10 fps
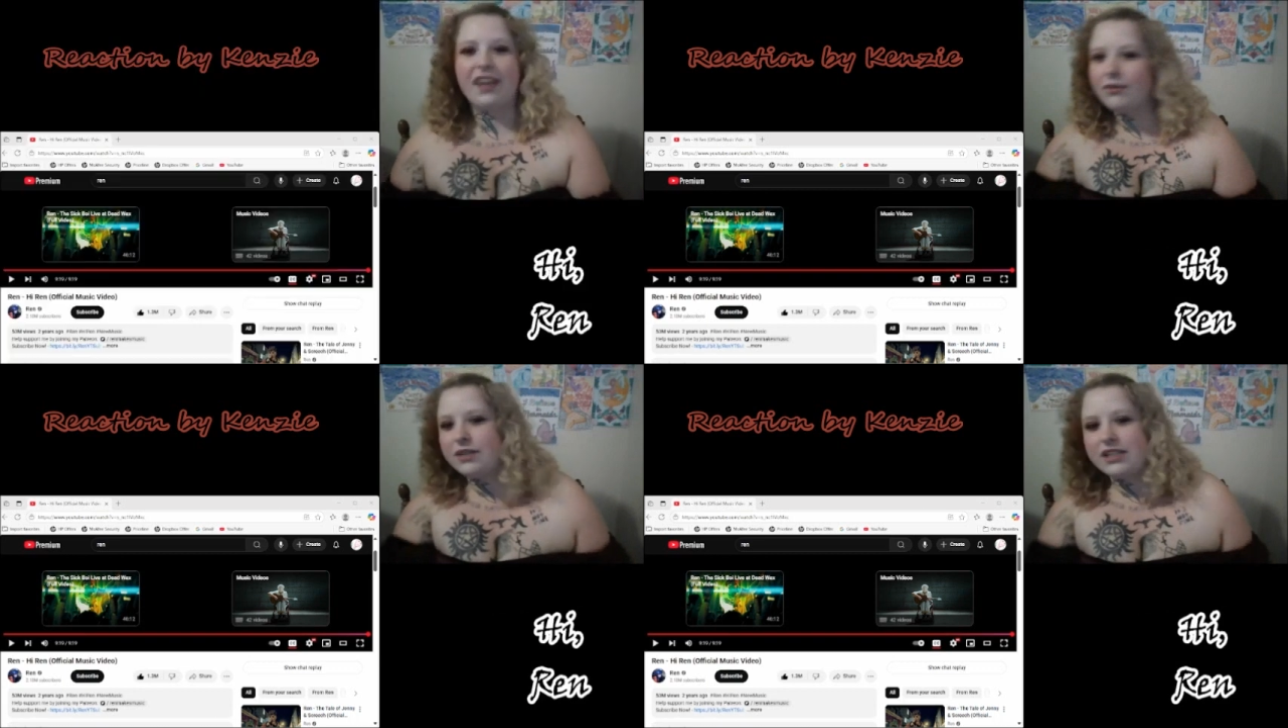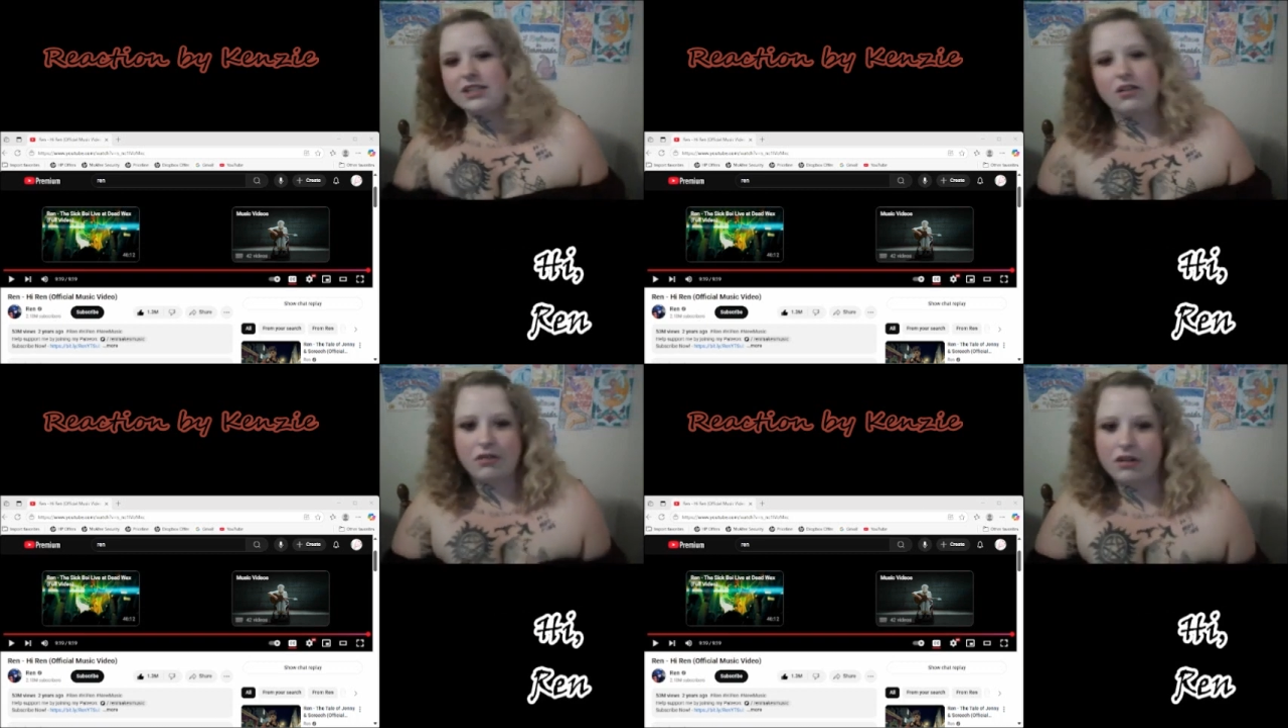Everyone
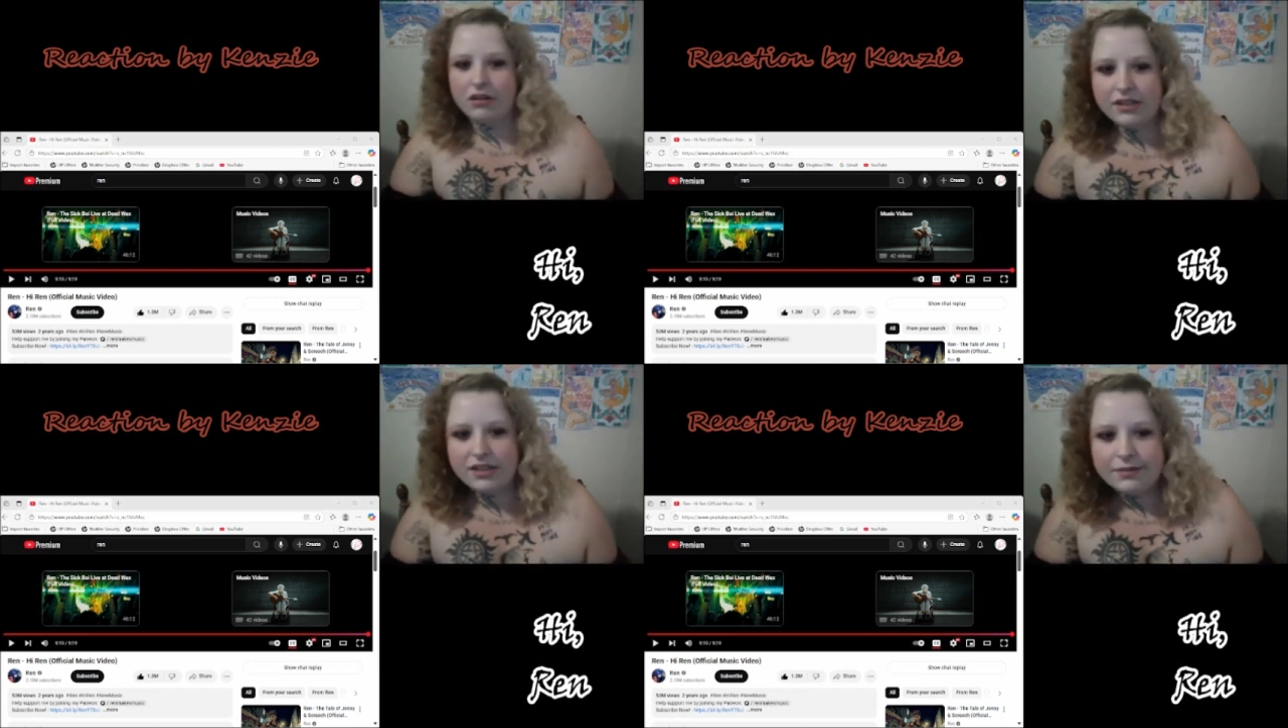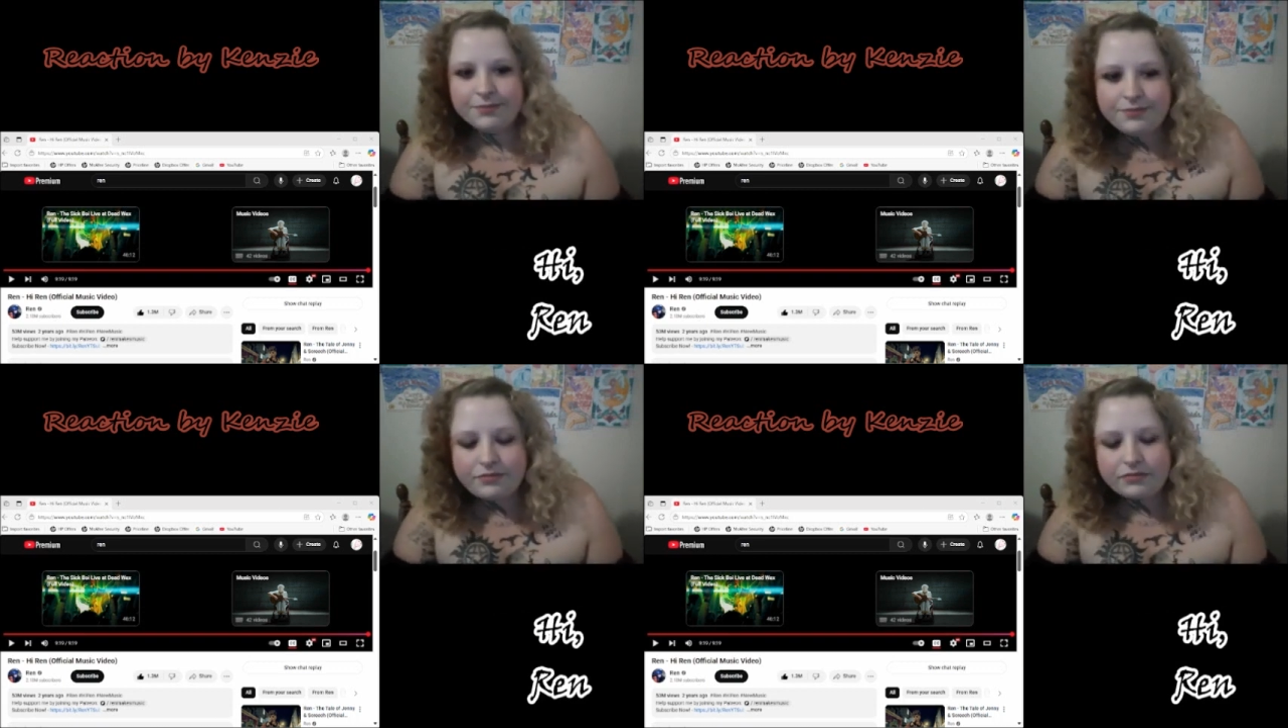is their own artist,
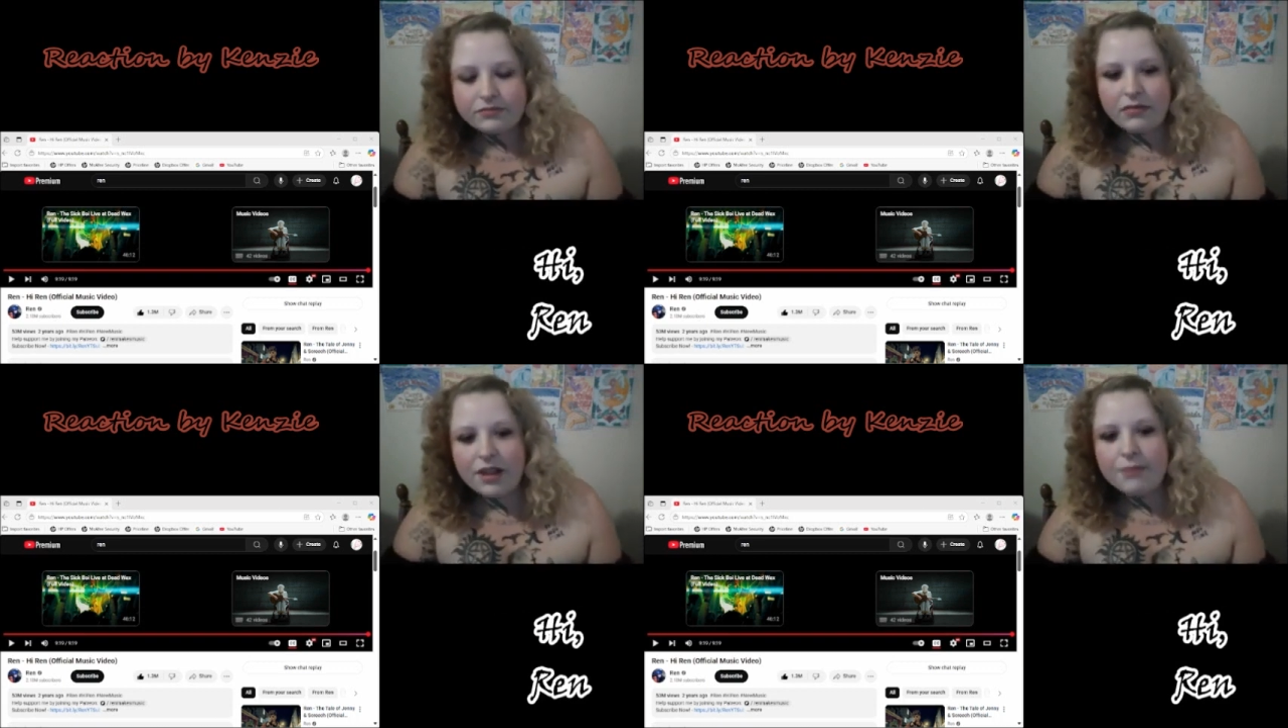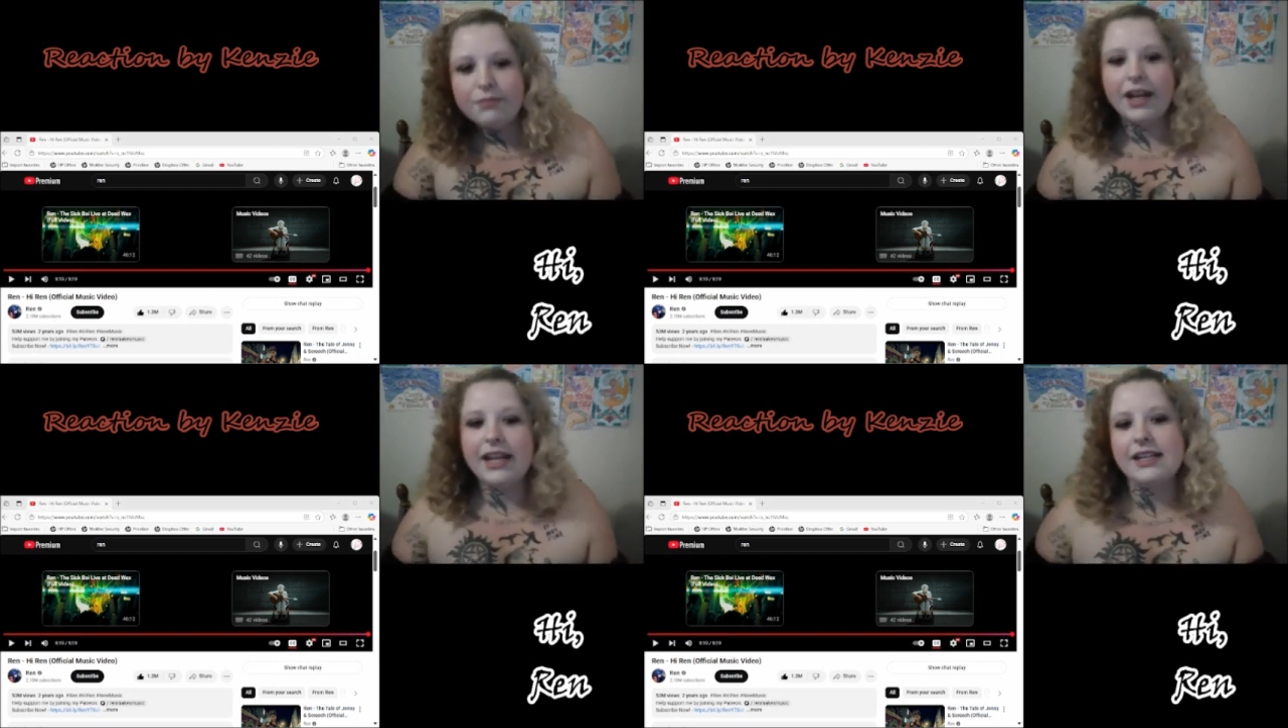but